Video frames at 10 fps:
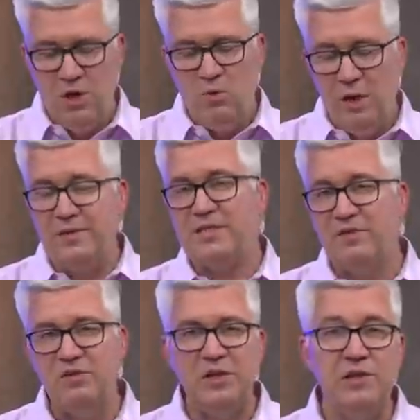
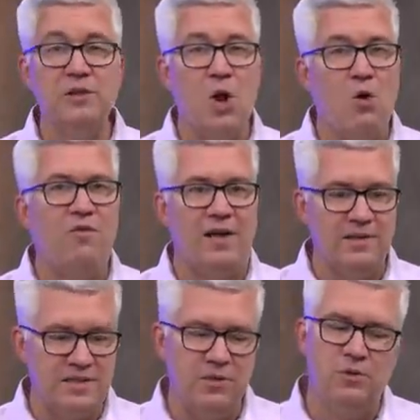relatively low
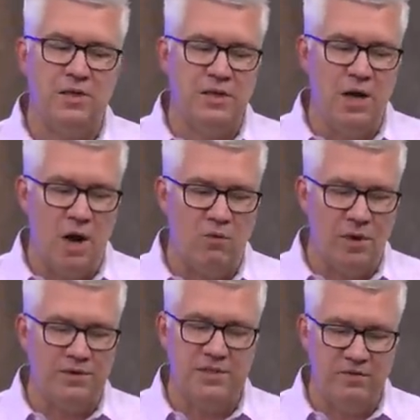volatility uh,
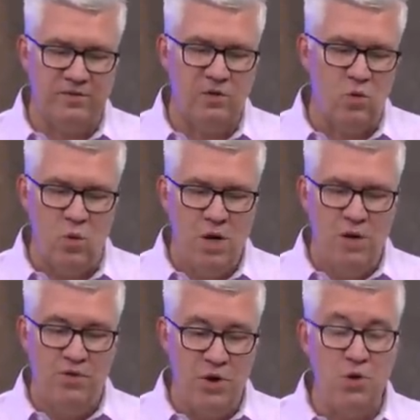relative to
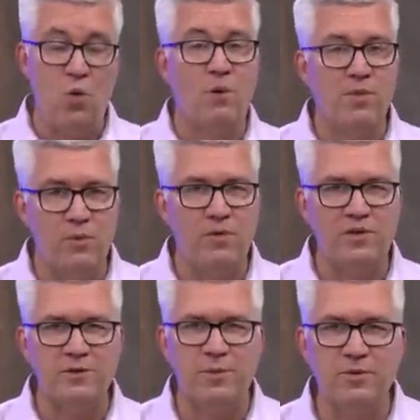the norm that we've
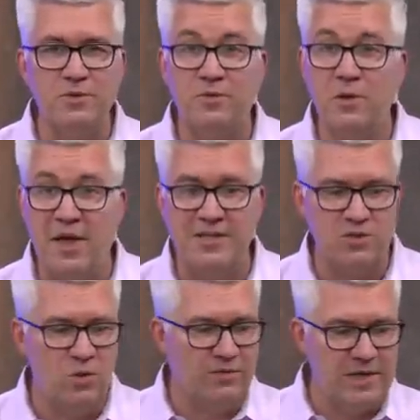experienced over the last
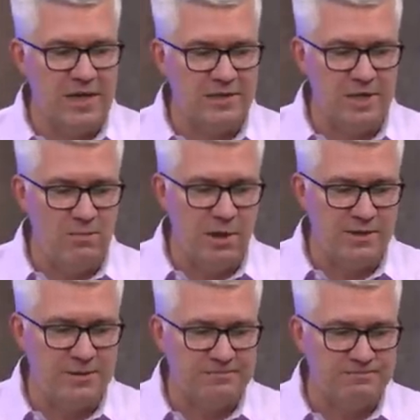twelve to eighteen months.